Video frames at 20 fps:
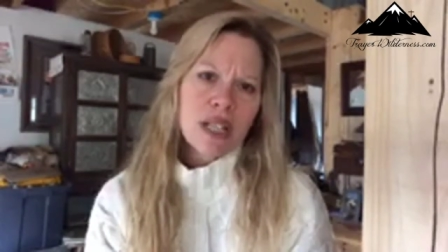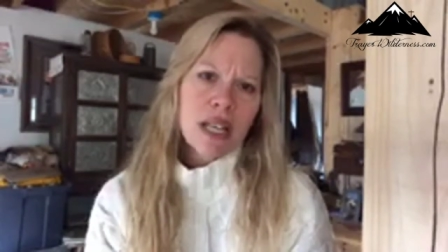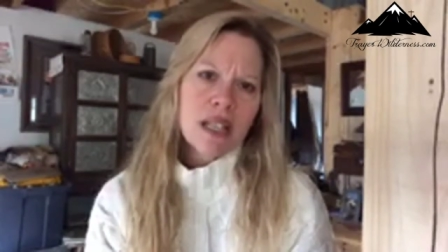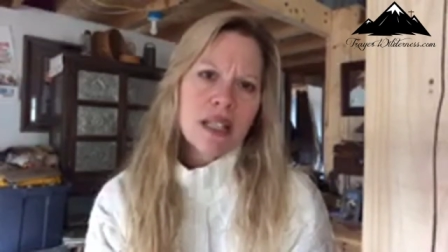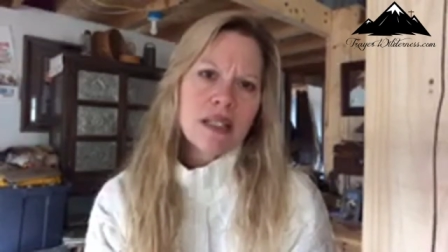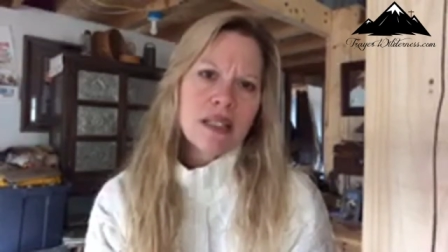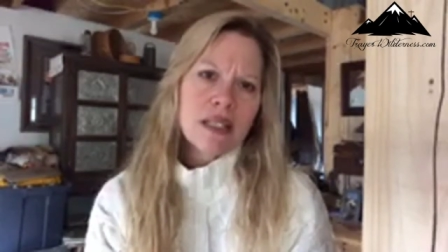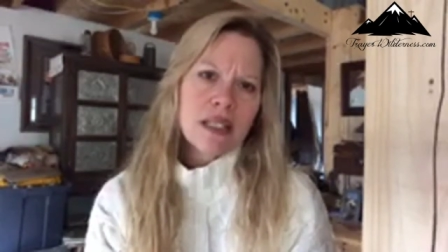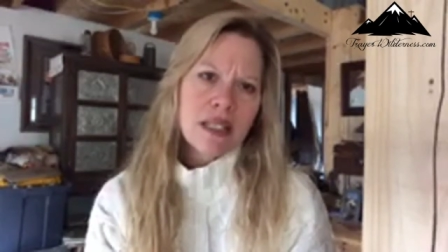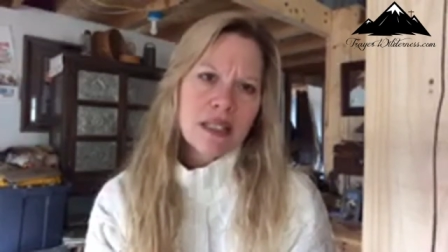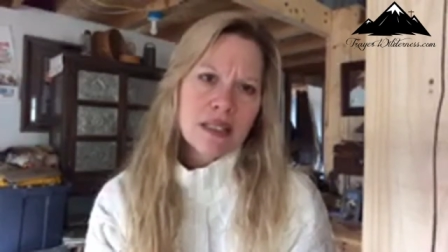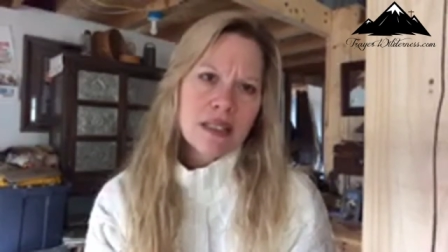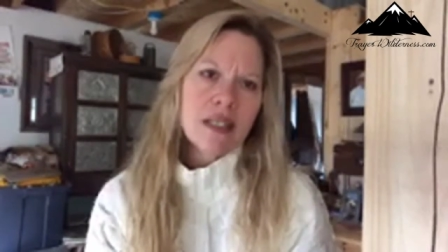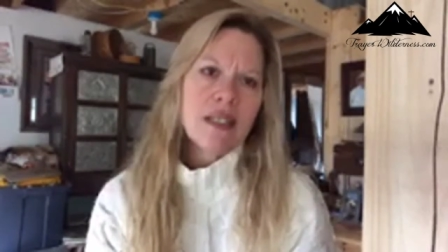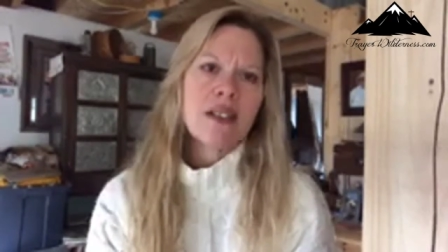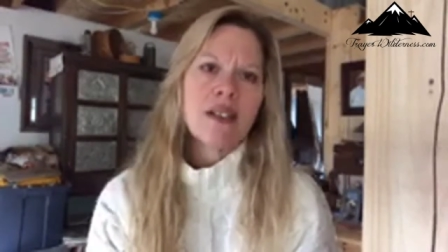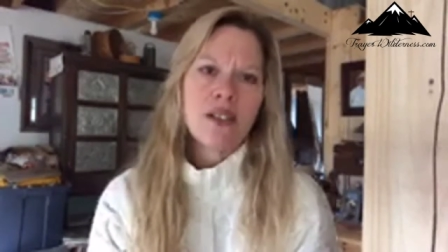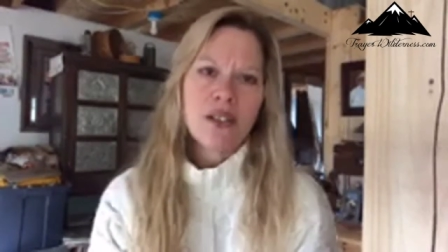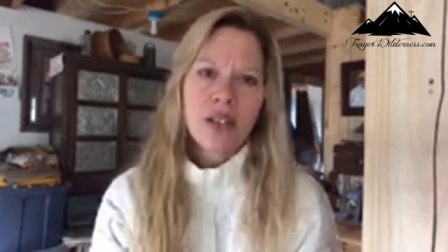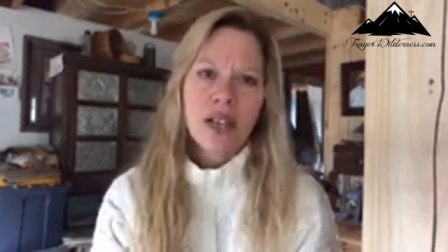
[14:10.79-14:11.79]
tendencies.
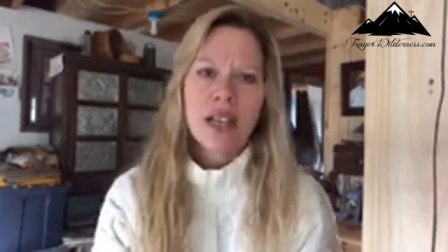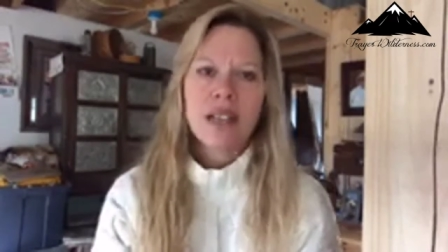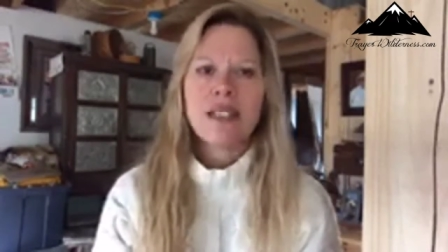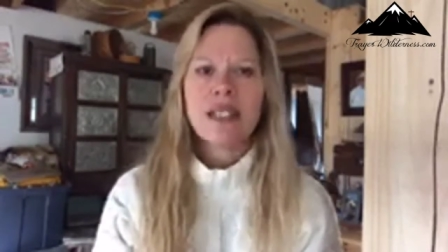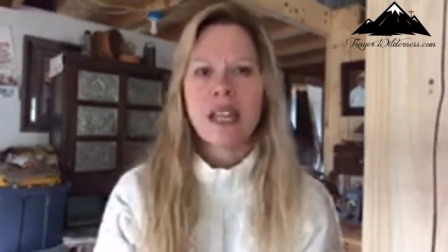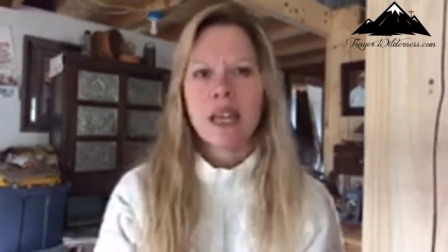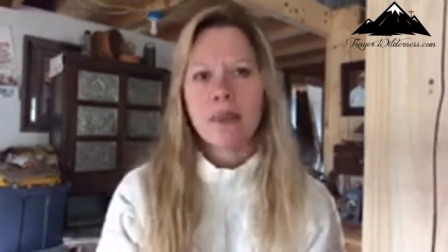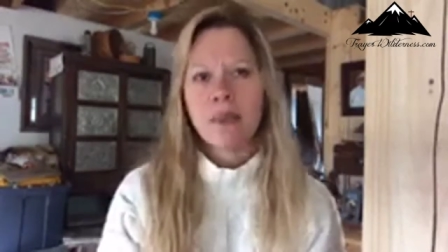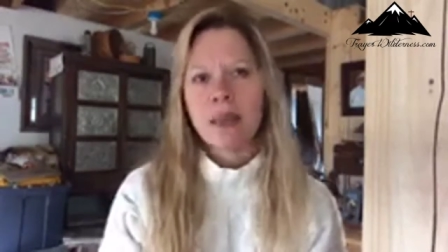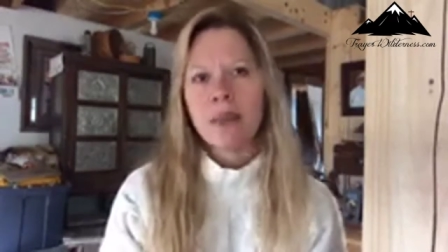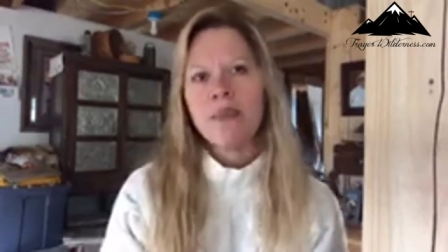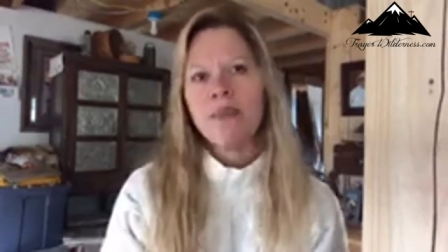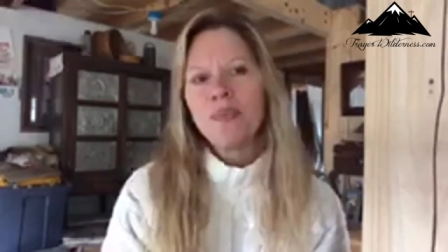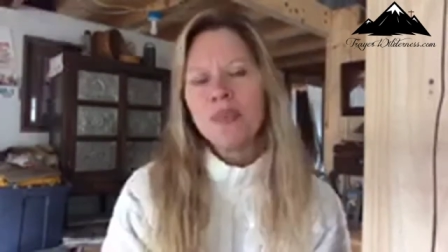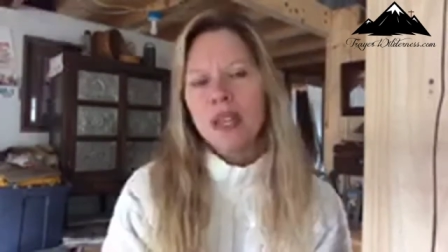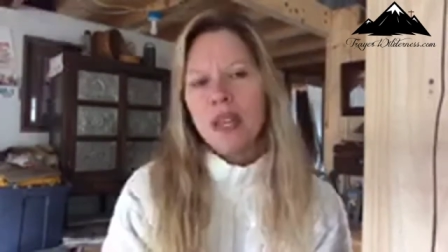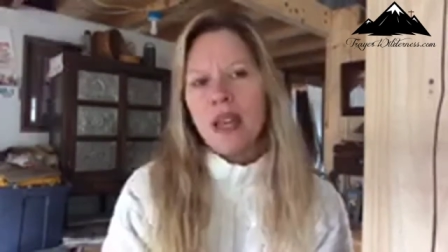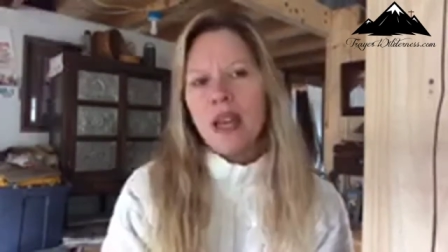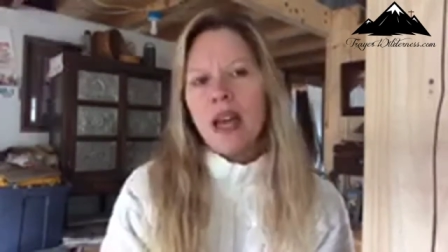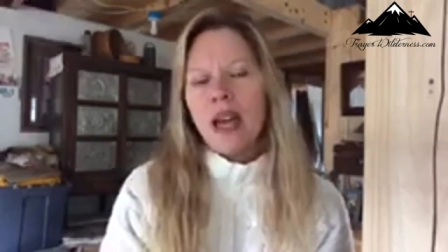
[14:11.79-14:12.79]
Okay, Tammy.
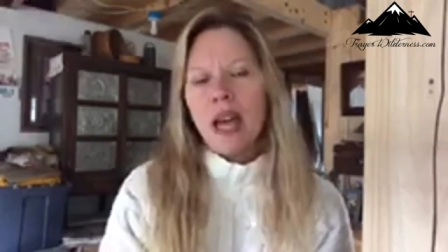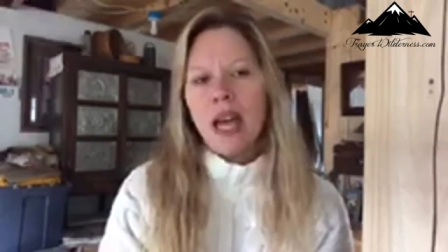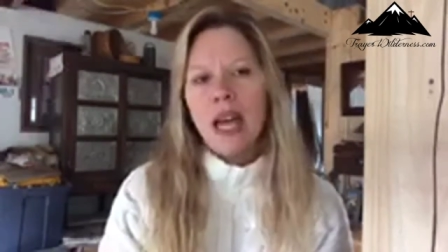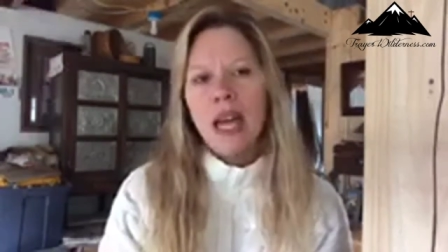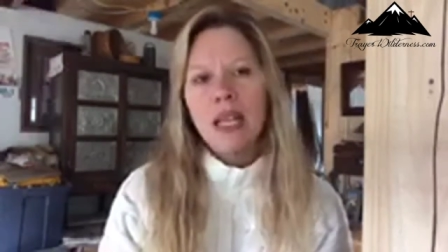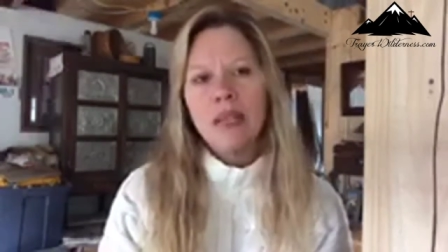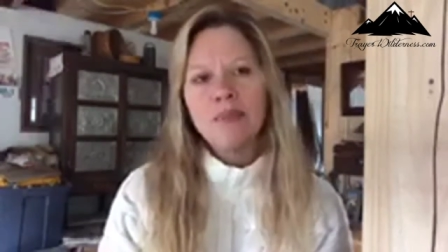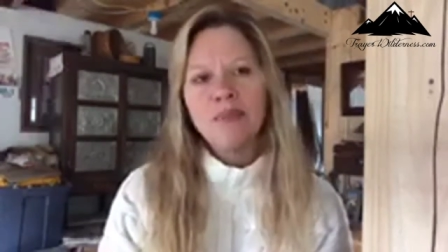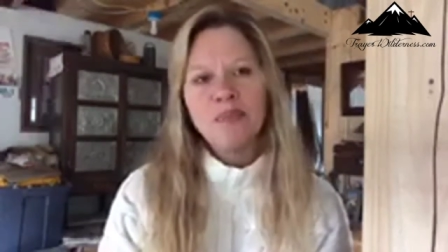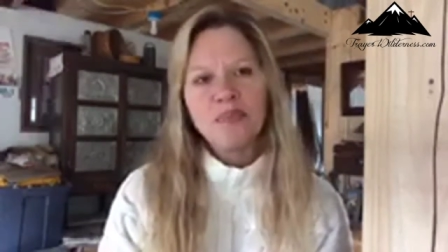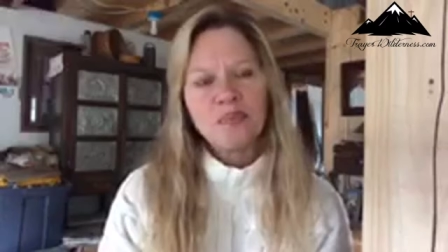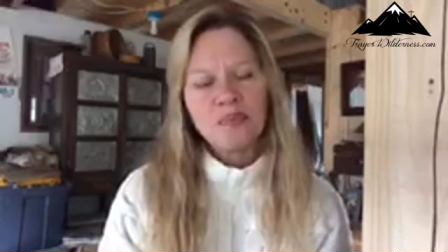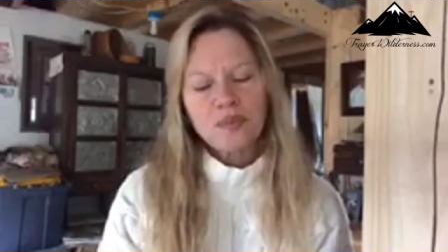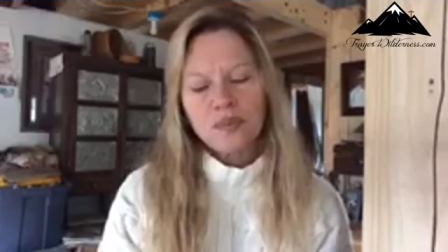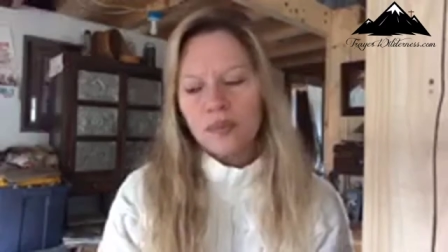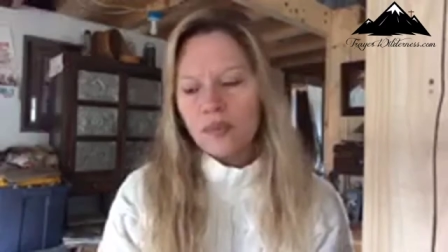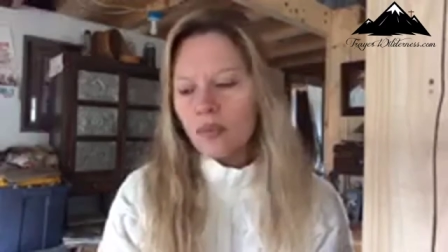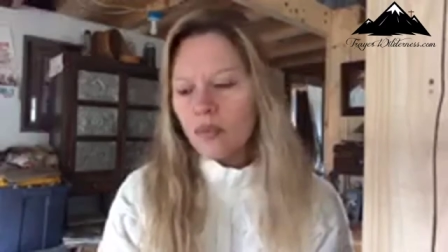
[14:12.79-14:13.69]
And,